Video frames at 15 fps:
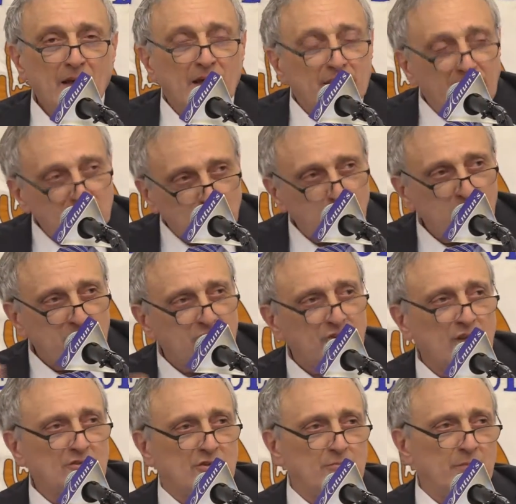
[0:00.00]
That's what he
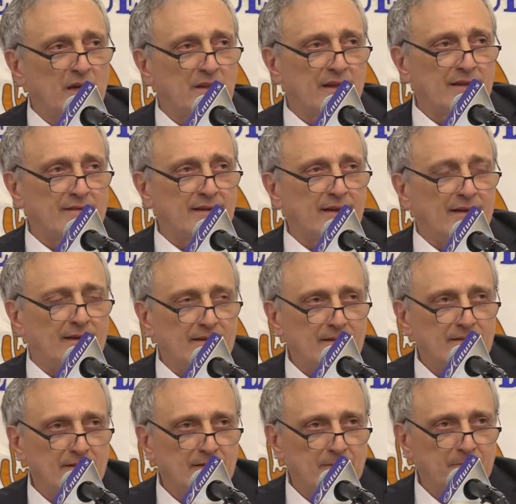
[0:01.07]
said to me that day.
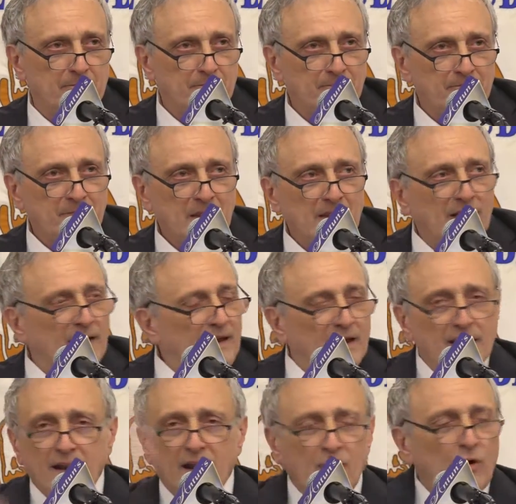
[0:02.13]

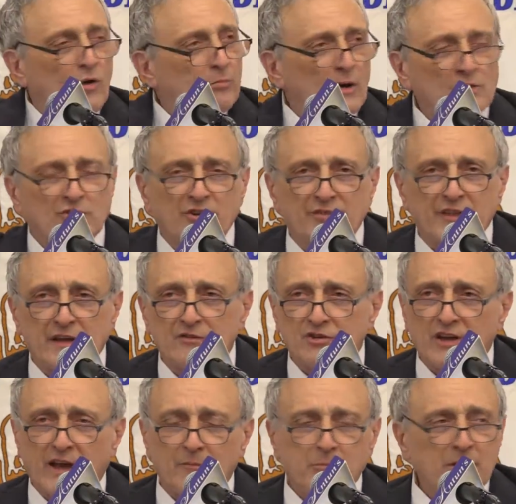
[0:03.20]
And then a whole bunch of things
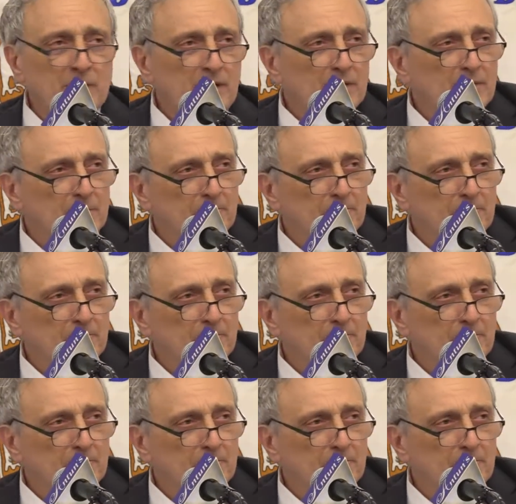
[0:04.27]
happened.